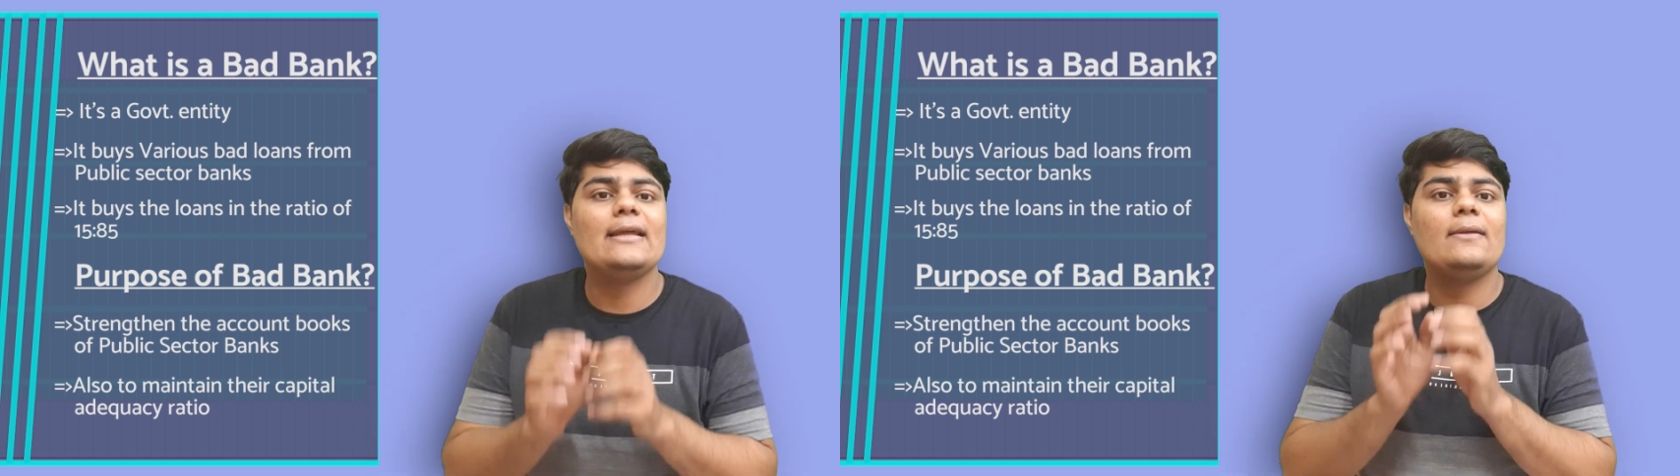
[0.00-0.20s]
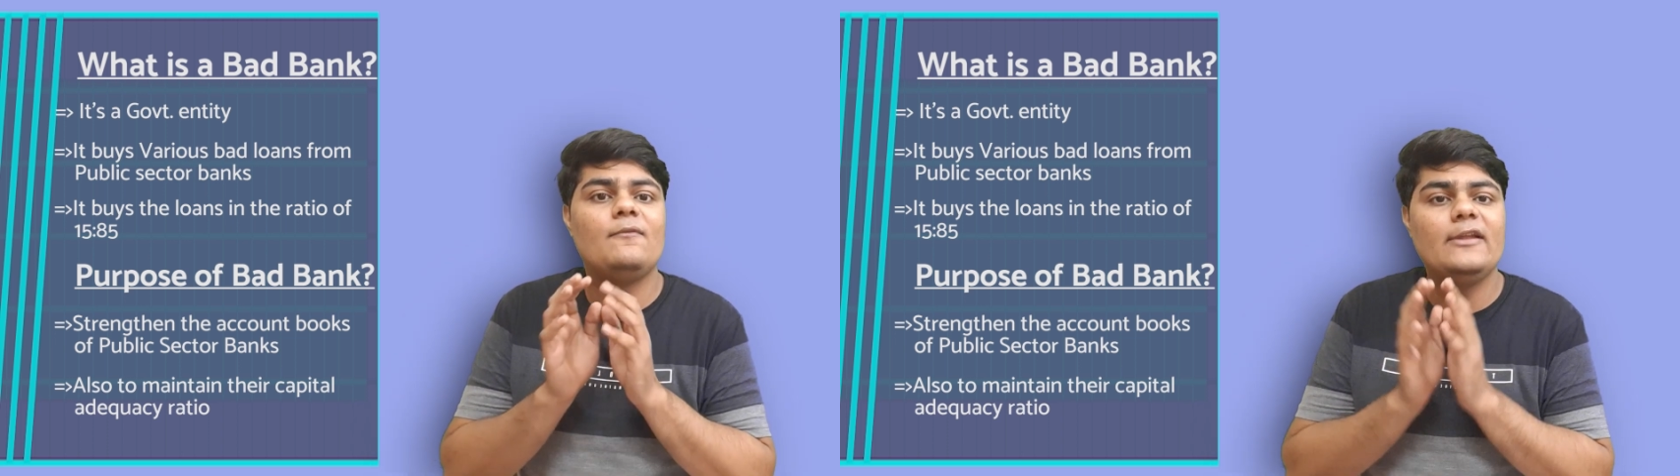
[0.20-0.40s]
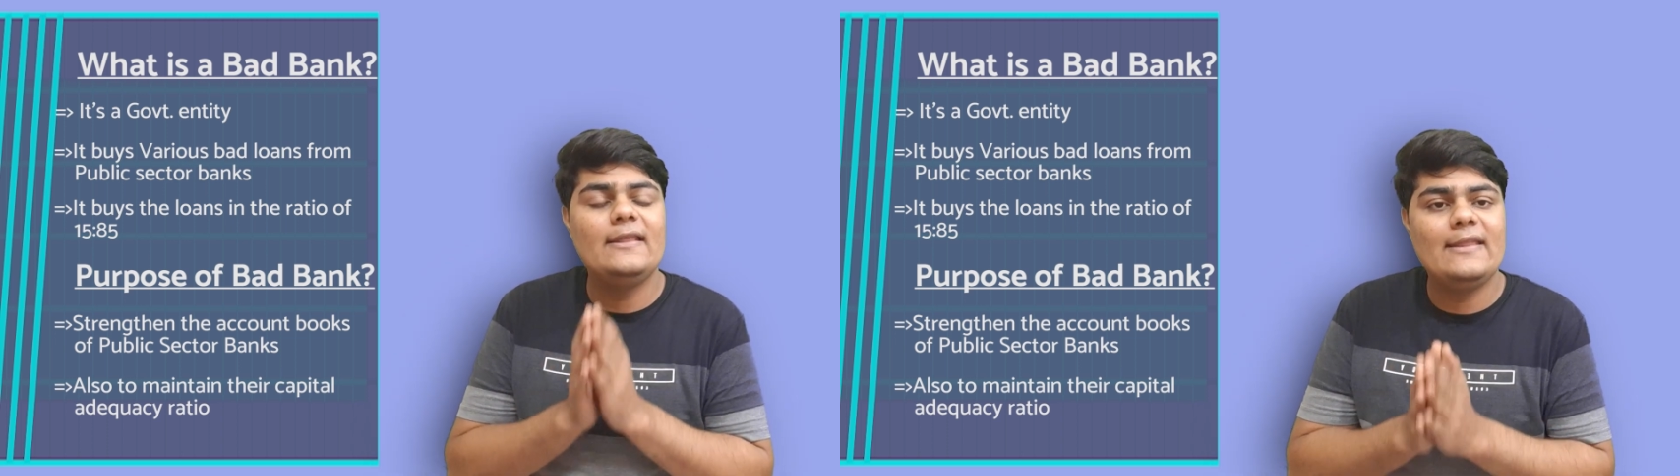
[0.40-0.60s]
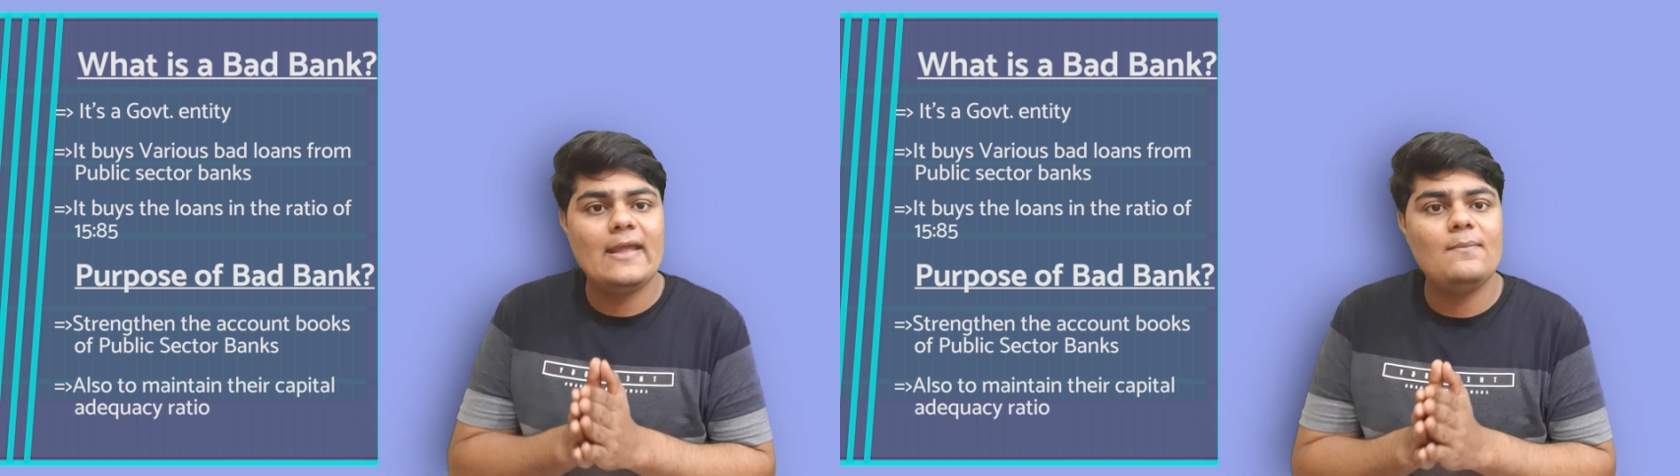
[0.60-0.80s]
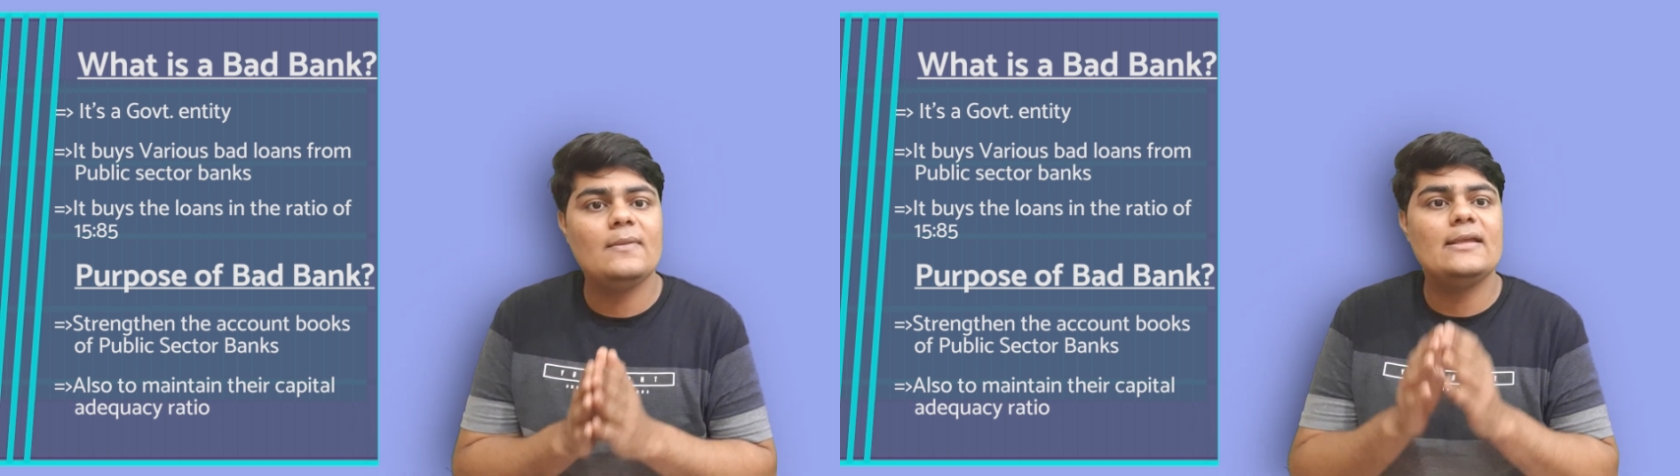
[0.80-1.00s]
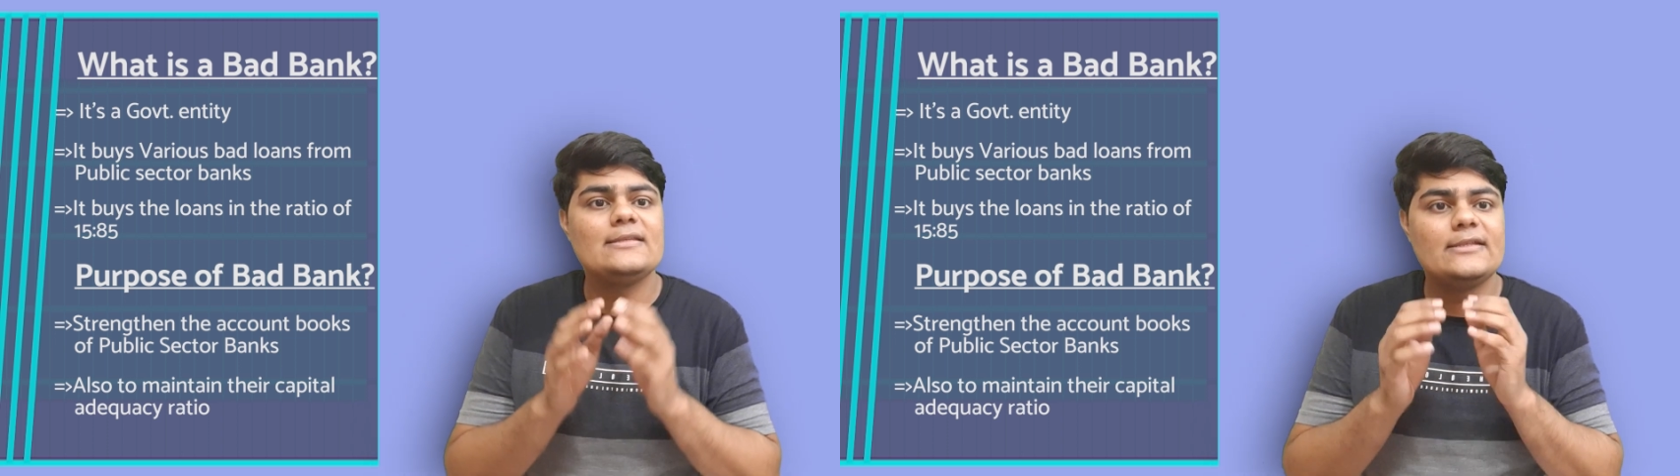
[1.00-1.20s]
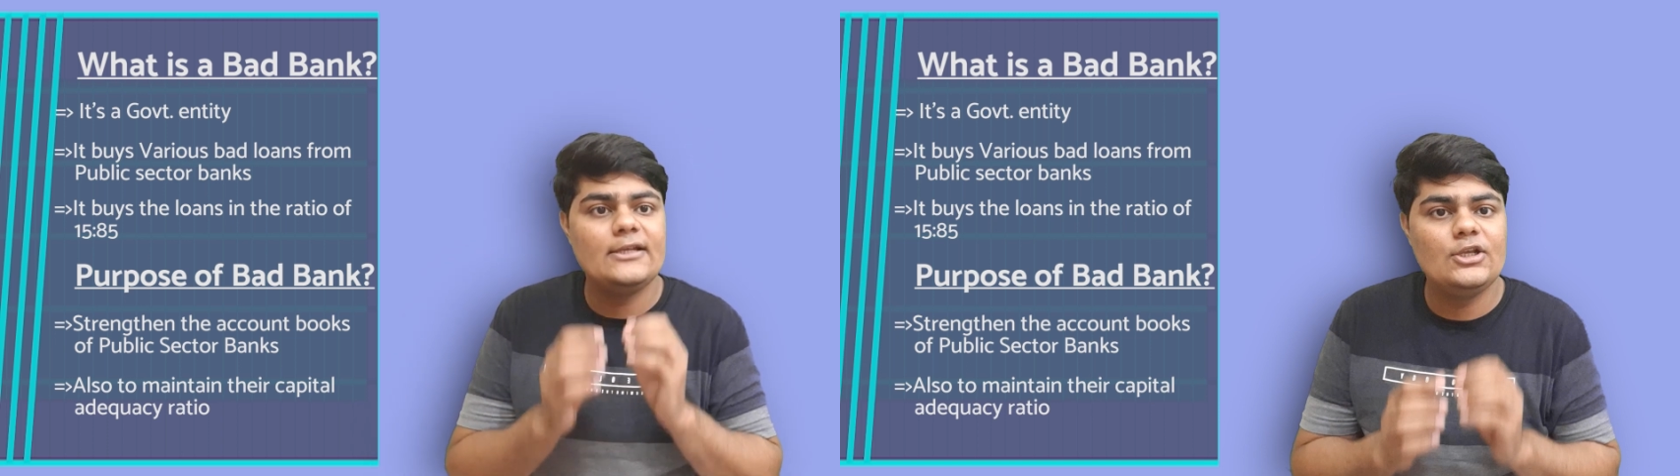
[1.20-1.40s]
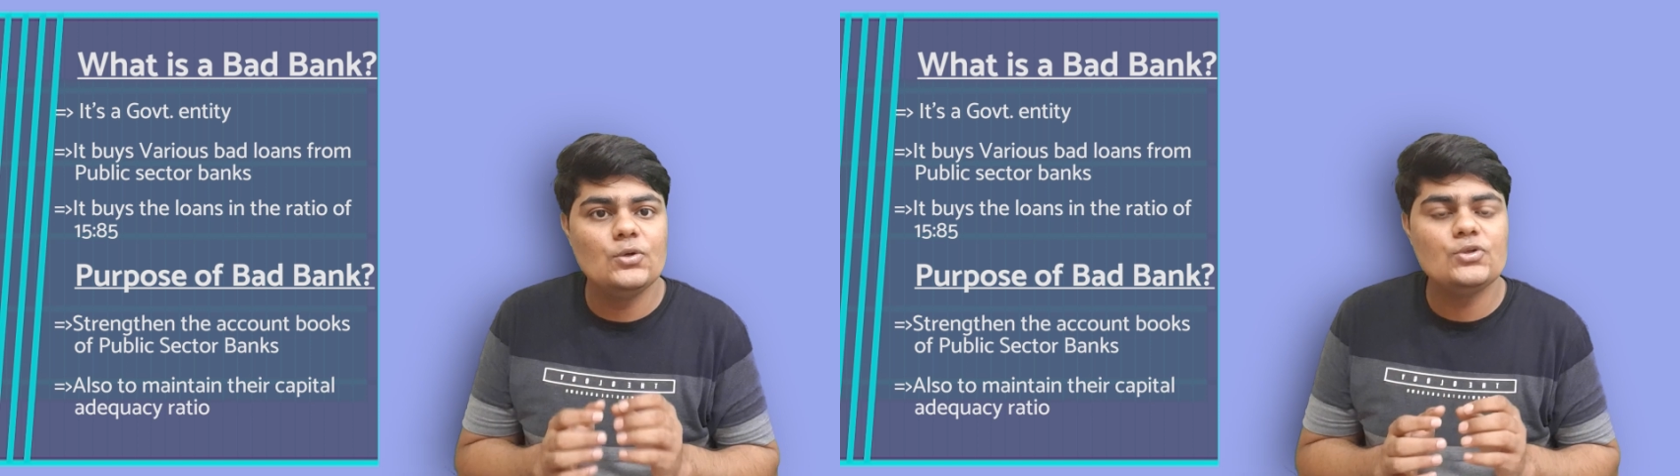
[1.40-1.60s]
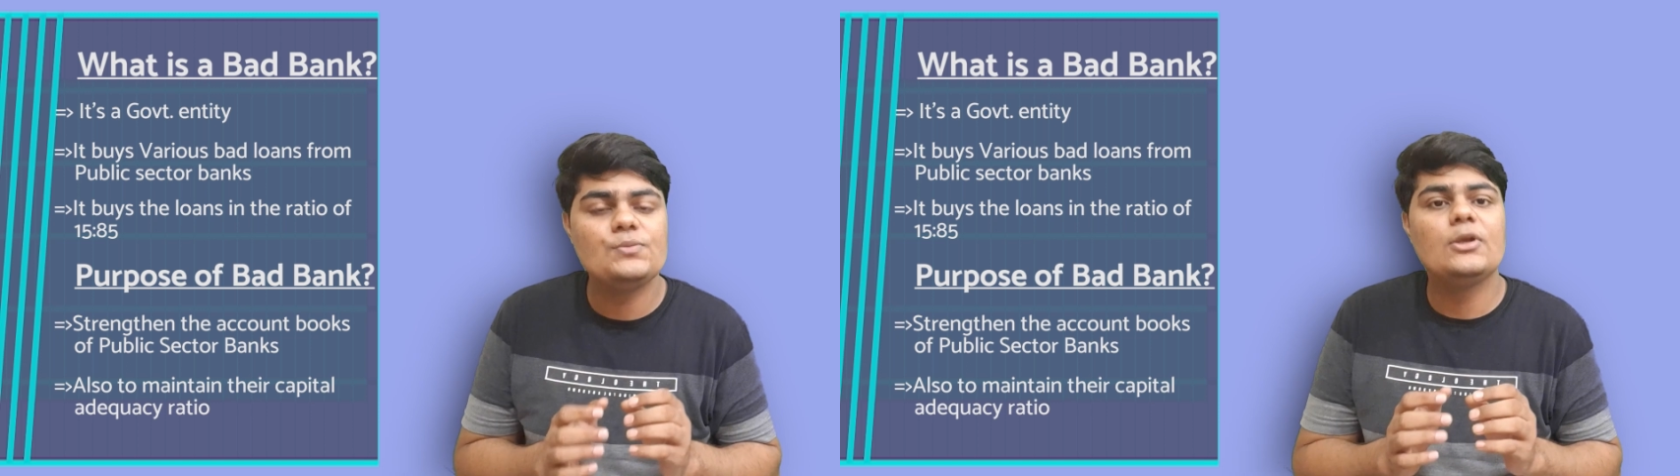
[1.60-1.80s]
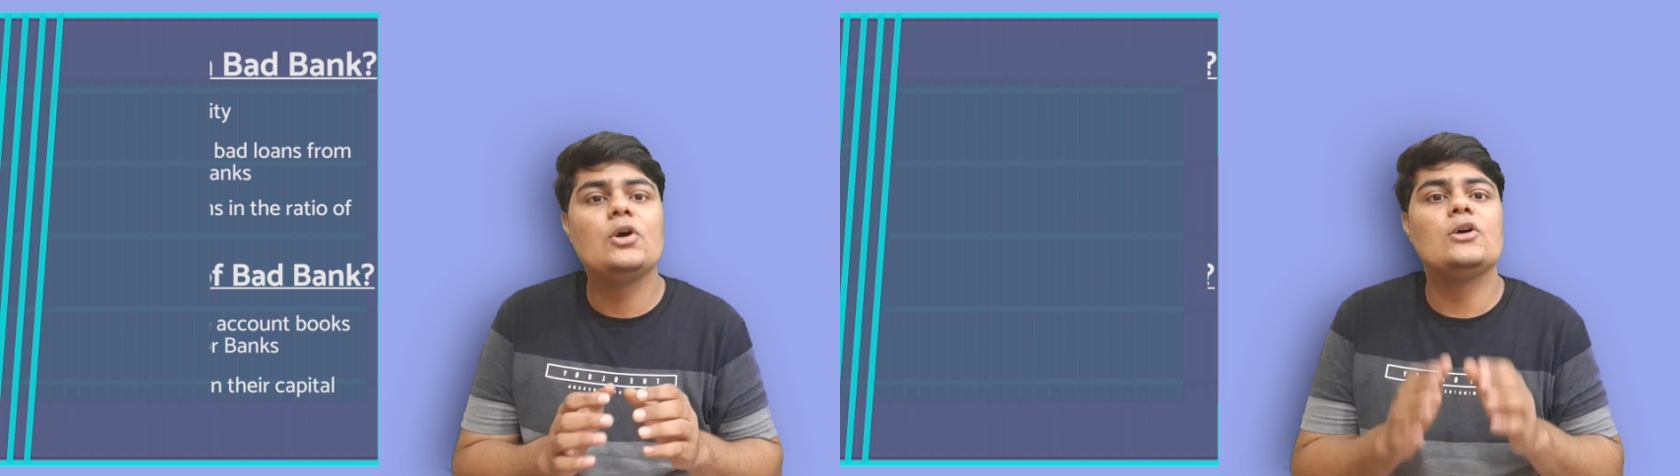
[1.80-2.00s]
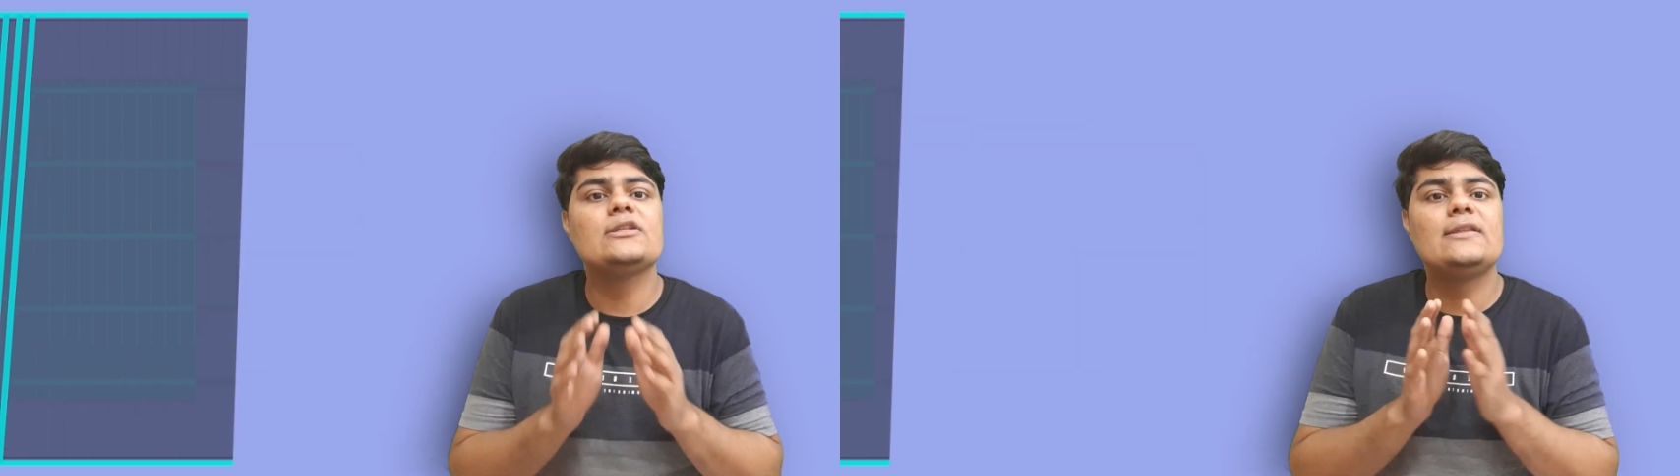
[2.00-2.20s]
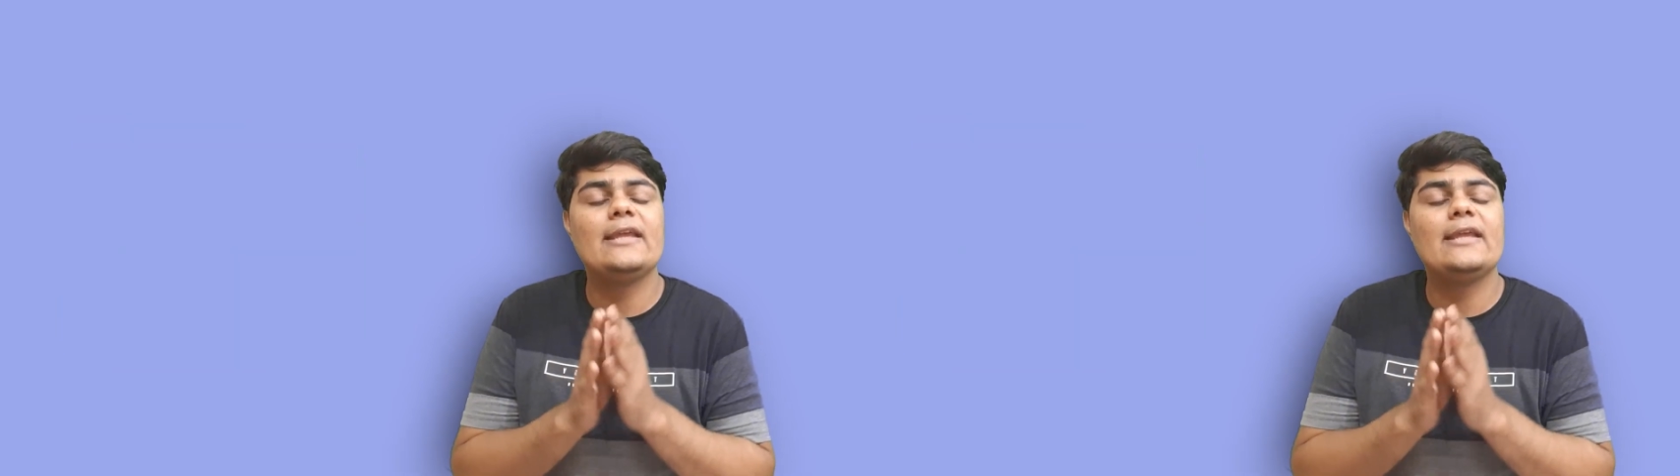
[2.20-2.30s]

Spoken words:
with them is reduced because